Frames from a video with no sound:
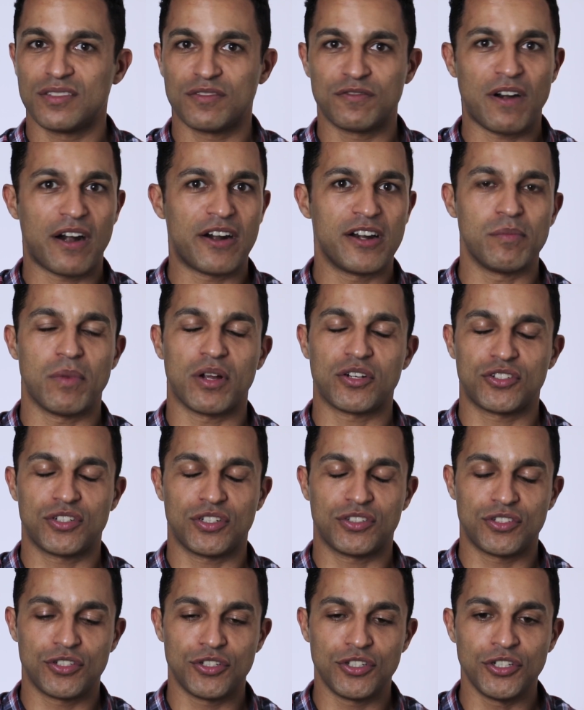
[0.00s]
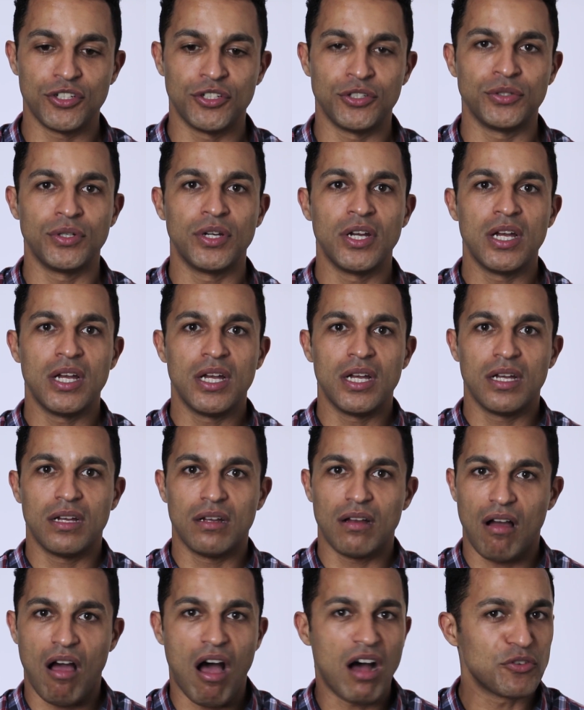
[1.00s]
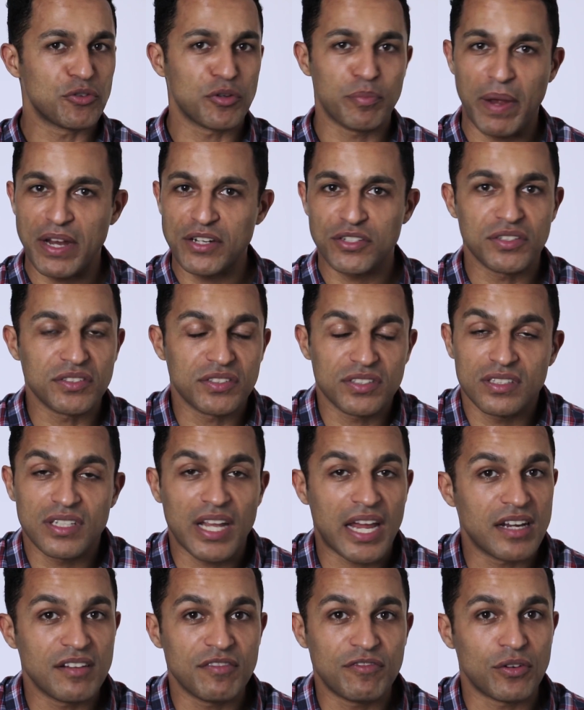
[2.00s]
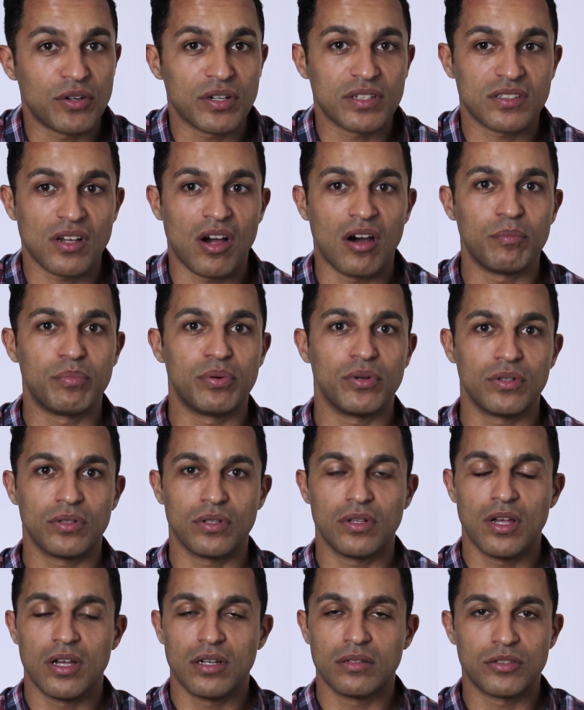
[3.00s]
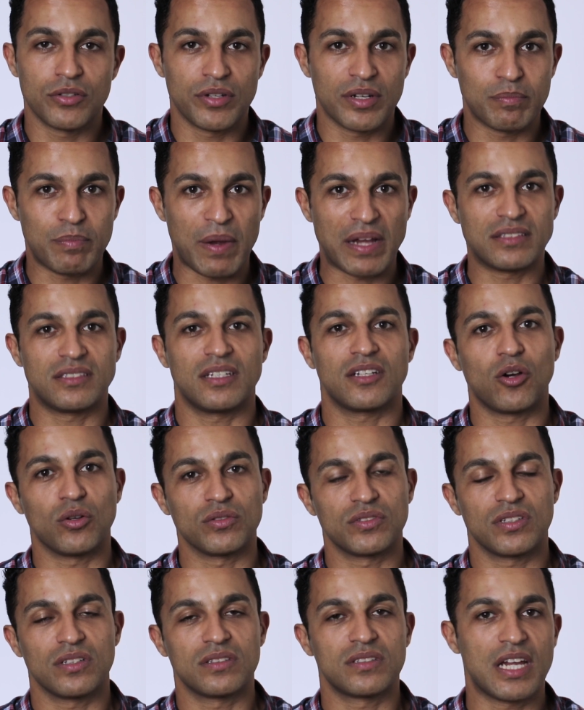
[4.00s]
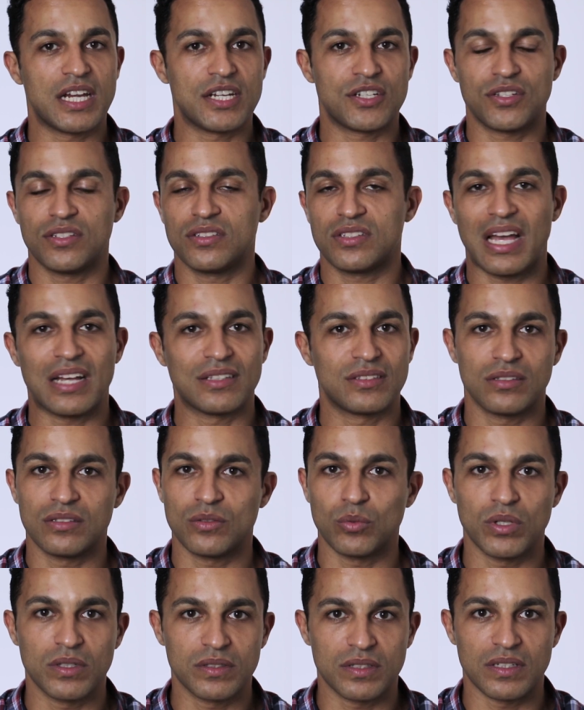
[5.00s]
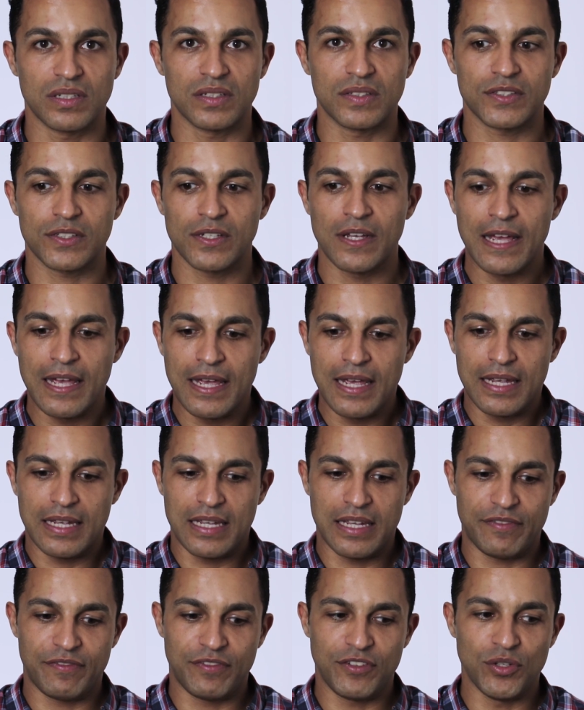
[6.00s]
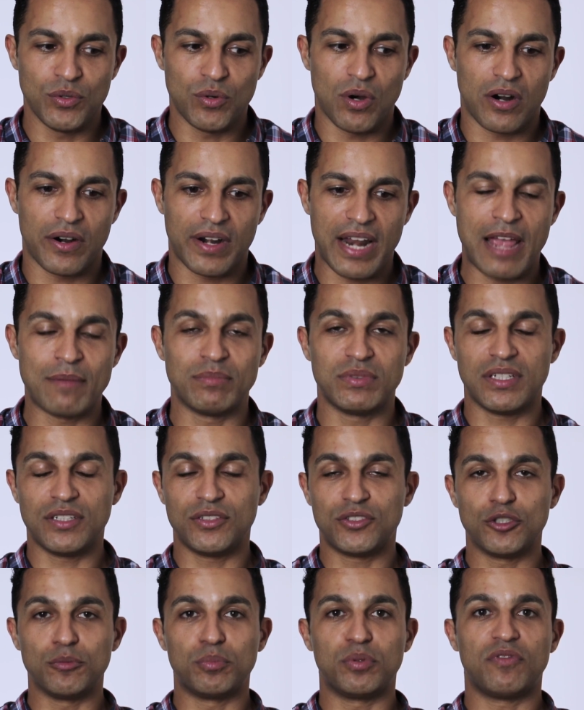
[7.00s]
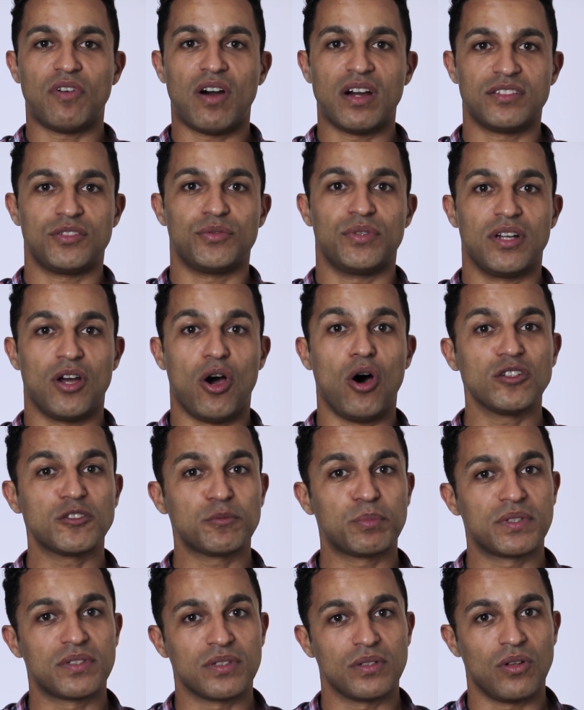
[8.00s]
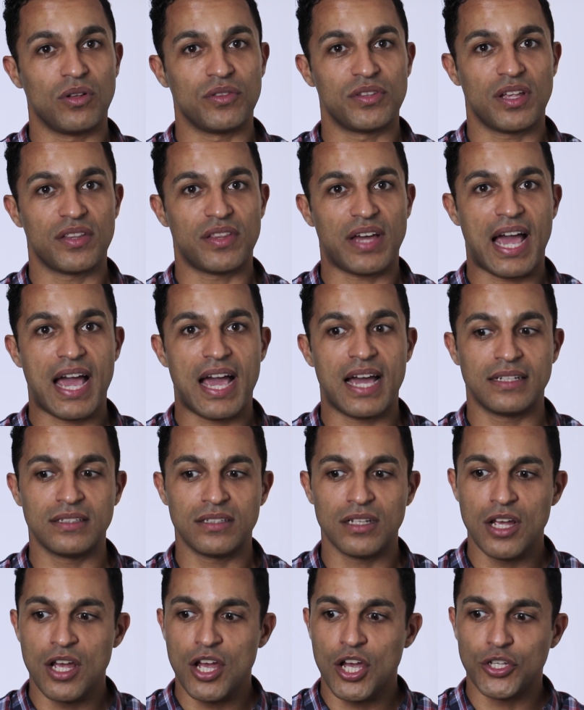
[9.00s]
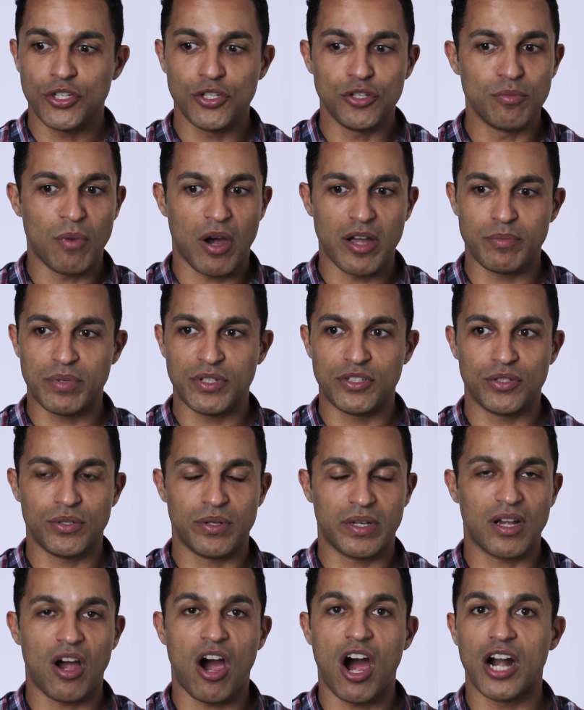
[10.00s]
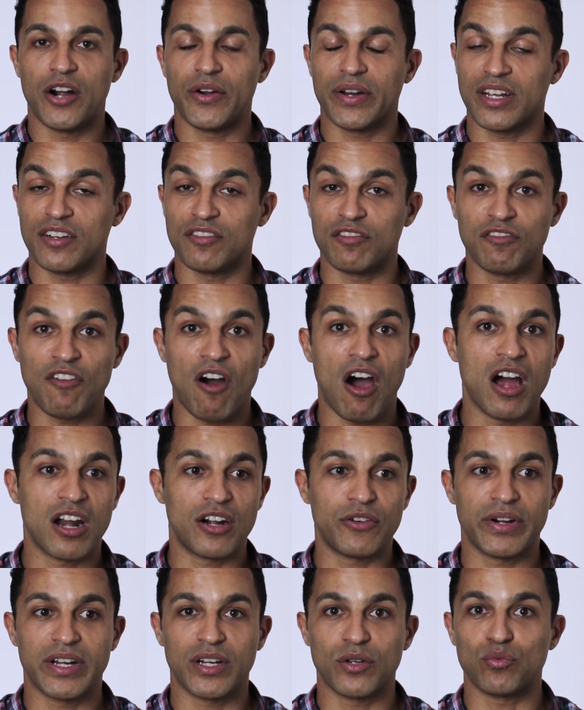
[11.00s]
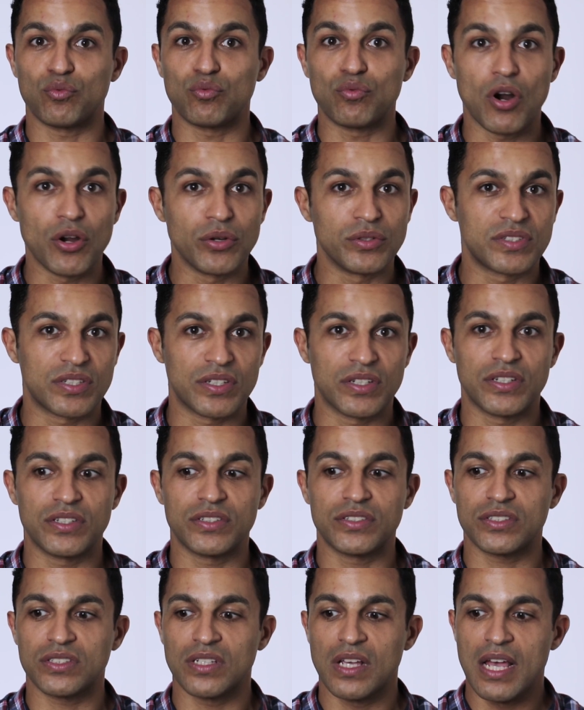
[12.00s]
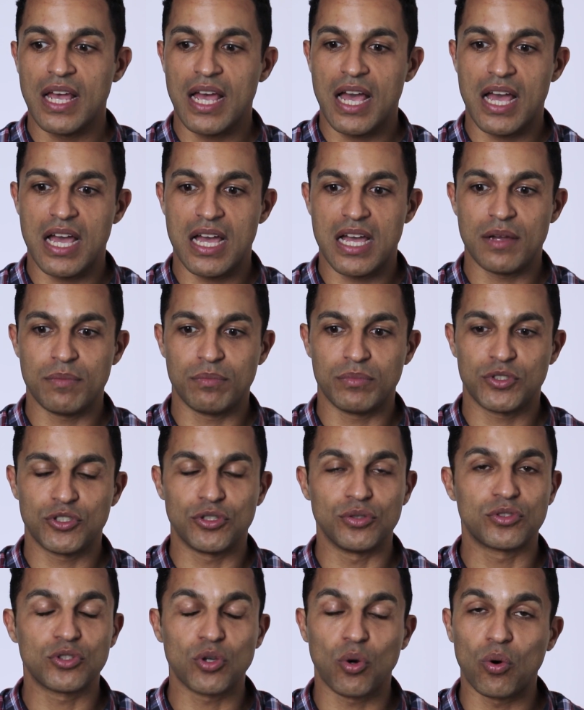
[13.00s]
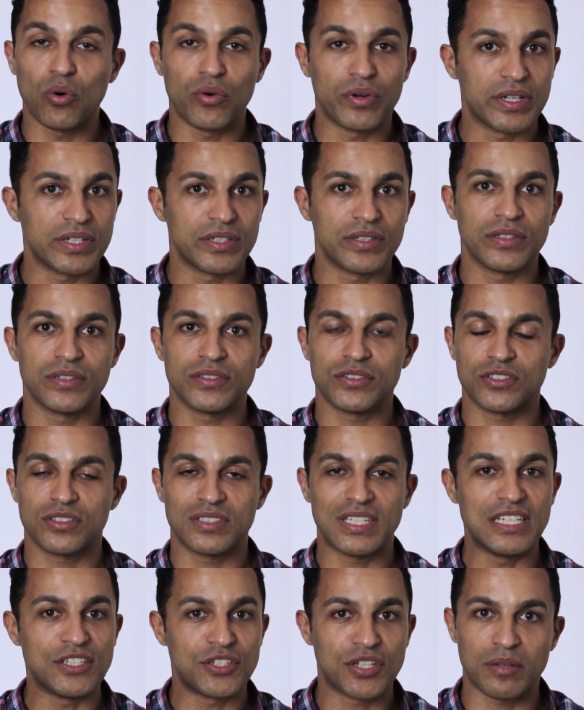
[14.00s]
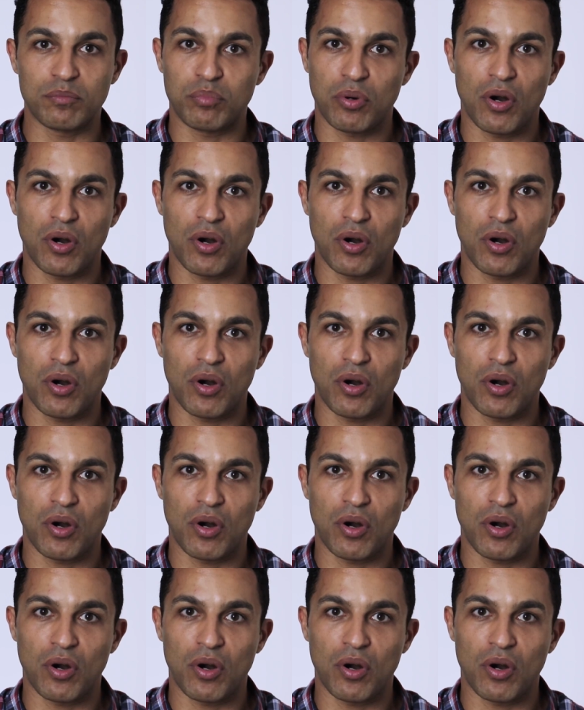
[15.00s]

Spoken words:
it's very much just you, 100 patients a day, for example, doing basic consultations out in the wilderness. If you are an MD supervisor in a hospital, on the other hand, you might be doing hiring and firing, rotas, tutorials, teaching